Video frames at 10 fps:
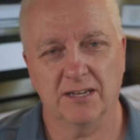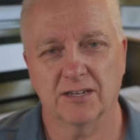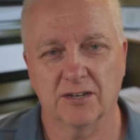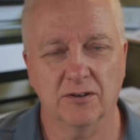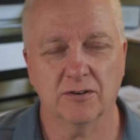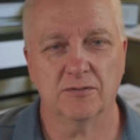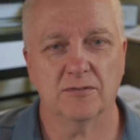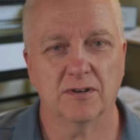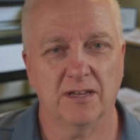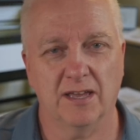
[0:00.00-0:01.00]
to
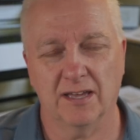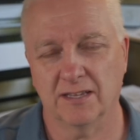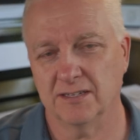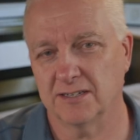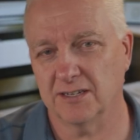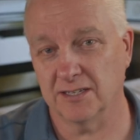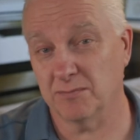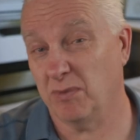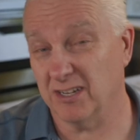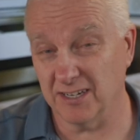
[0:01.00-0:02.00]
go, and
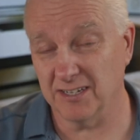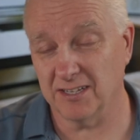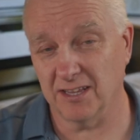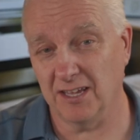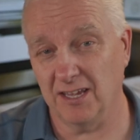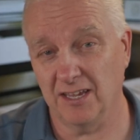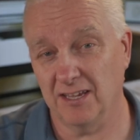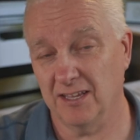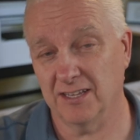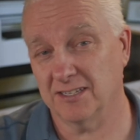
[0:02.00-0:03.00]
it's plugged into
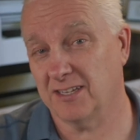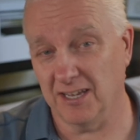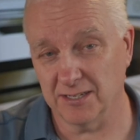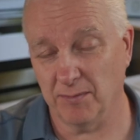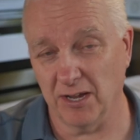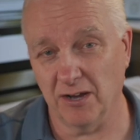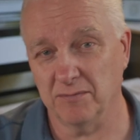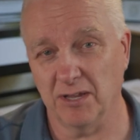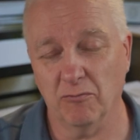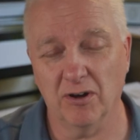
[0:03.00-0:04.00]
in this case, my
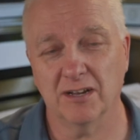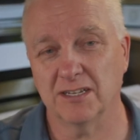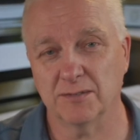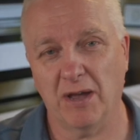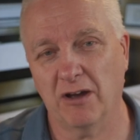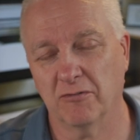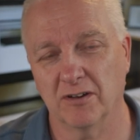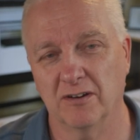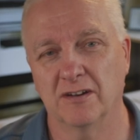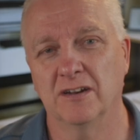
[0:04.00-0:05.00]
Omni One. It's powered
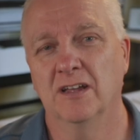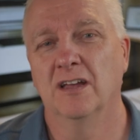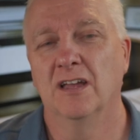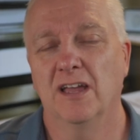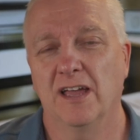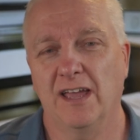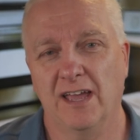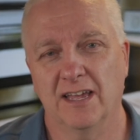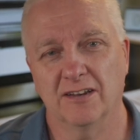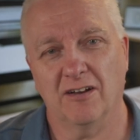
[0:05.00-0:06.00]
on.
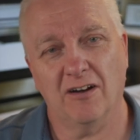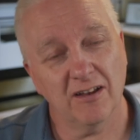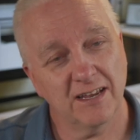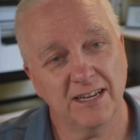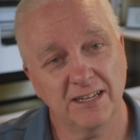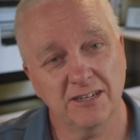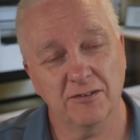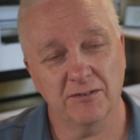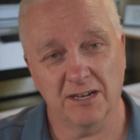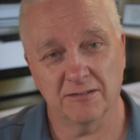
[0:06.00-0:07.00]
And all I need to
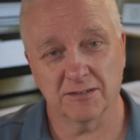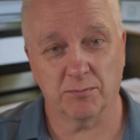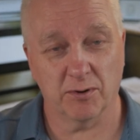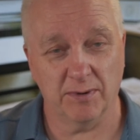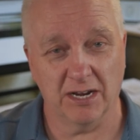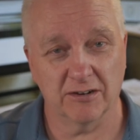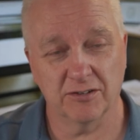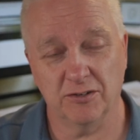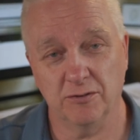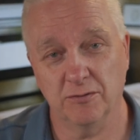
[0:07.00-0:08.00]
do now is prepare
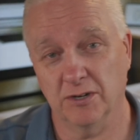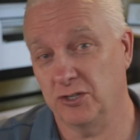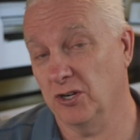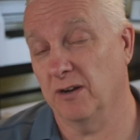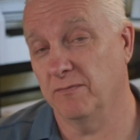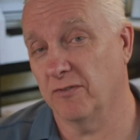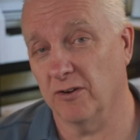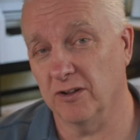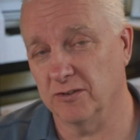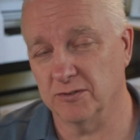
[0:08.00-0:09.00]
to do a job
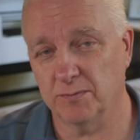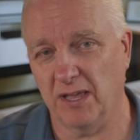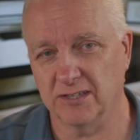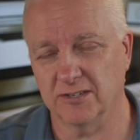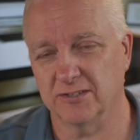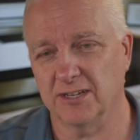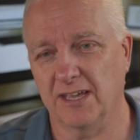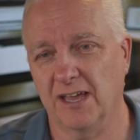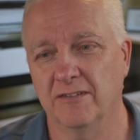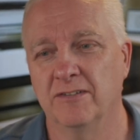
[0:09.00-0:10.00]
for all those pencils
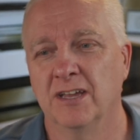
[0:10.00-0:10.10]
I have.